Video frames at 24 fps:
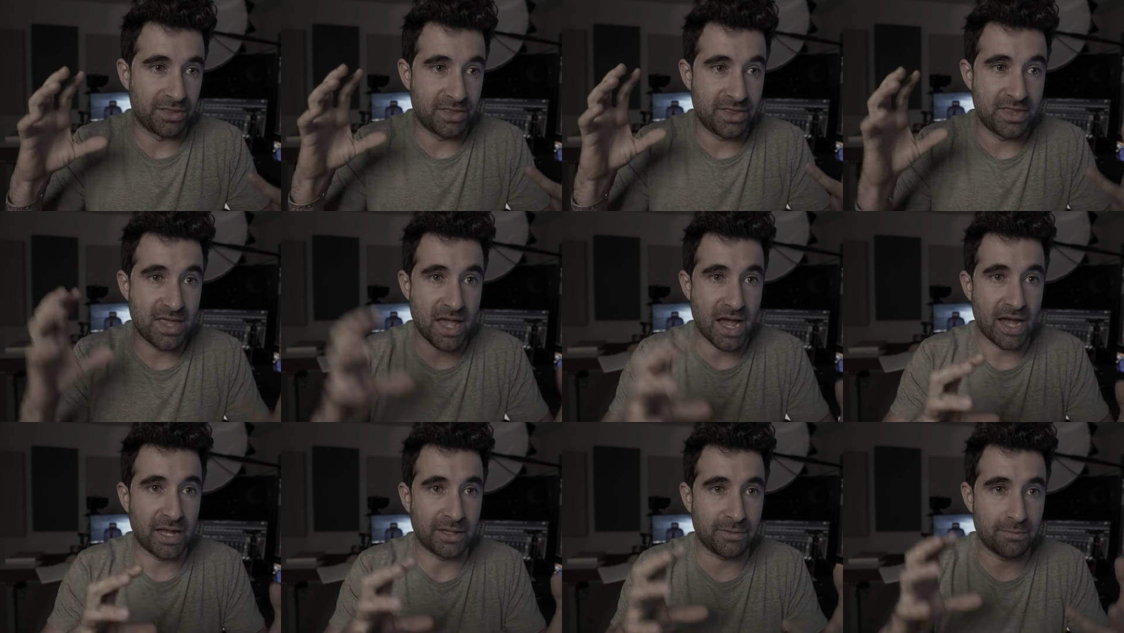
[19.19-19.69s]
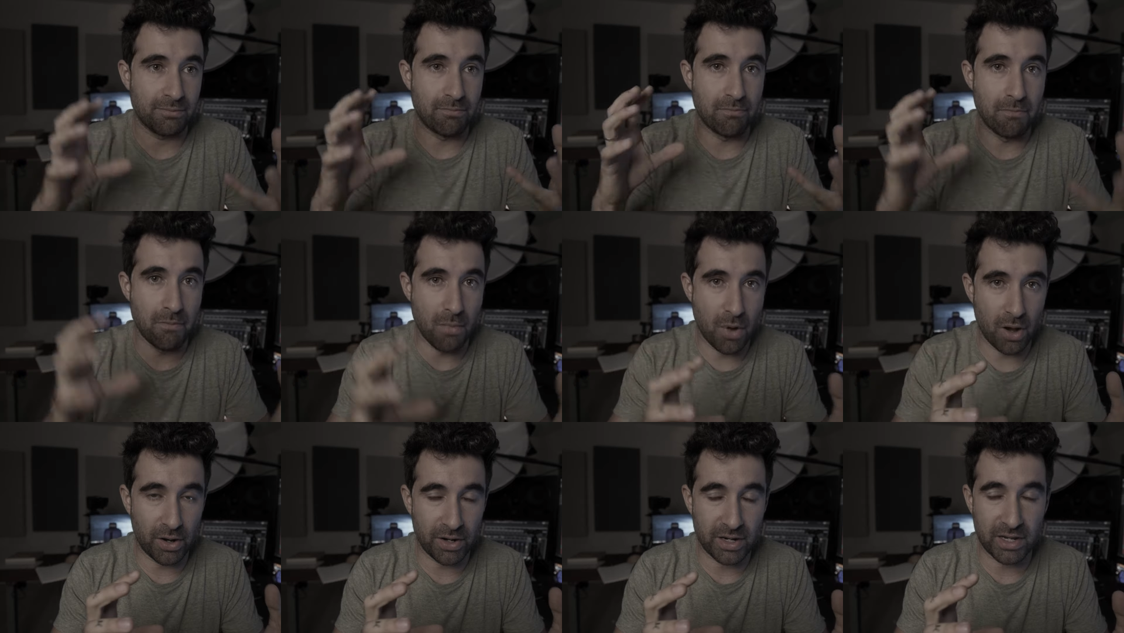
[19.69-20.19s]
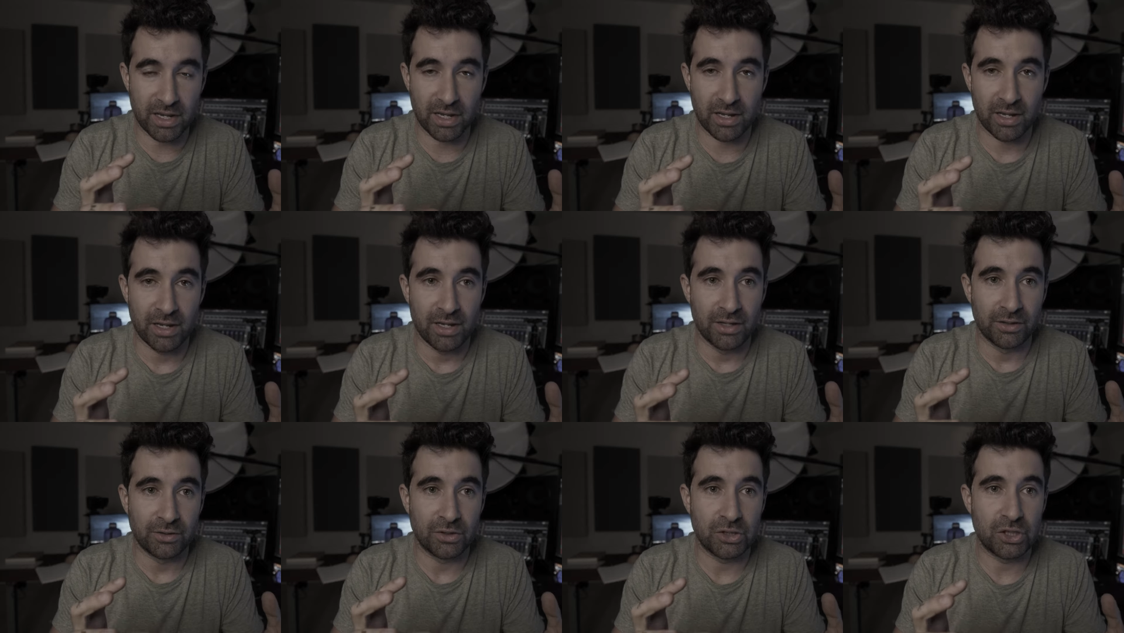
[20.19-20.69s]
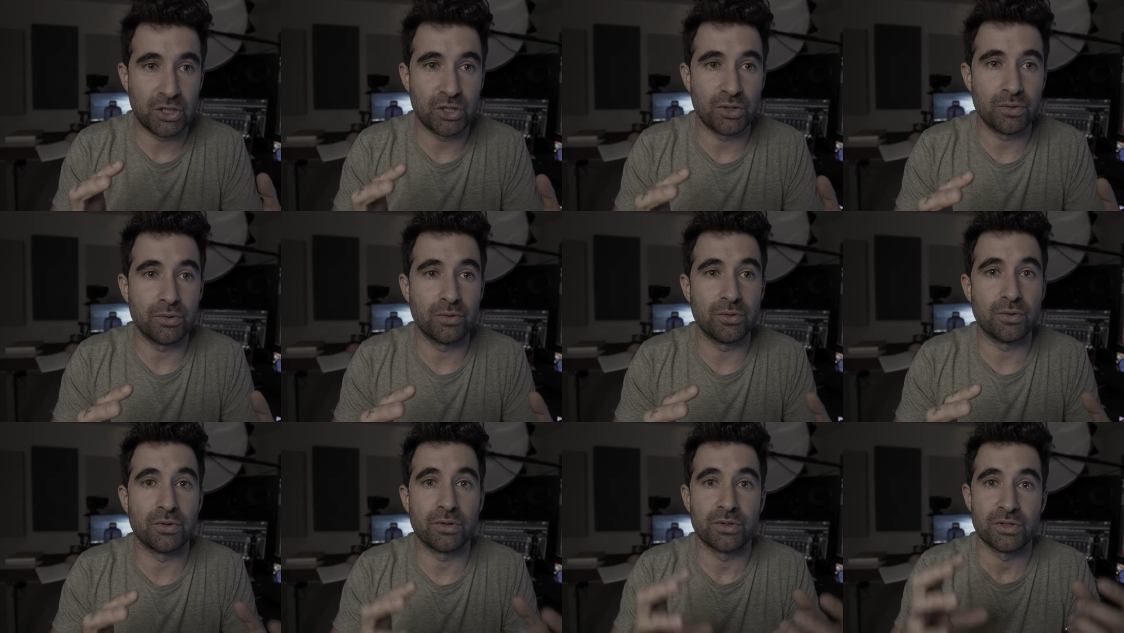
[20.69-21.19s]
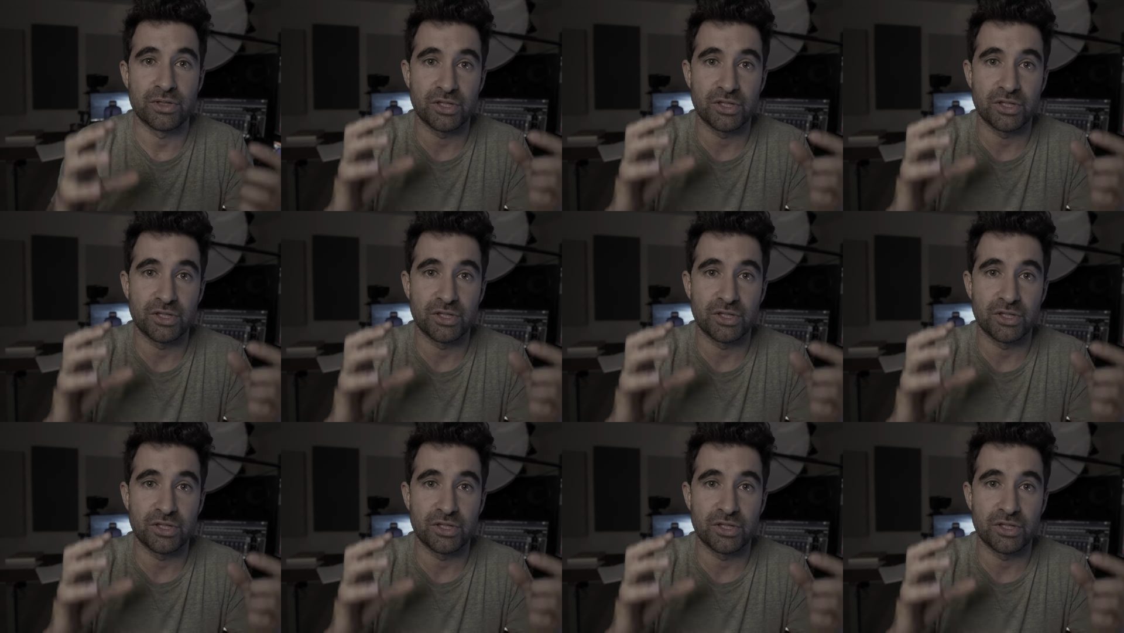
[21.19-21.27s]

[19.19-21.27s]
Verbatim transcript: that money to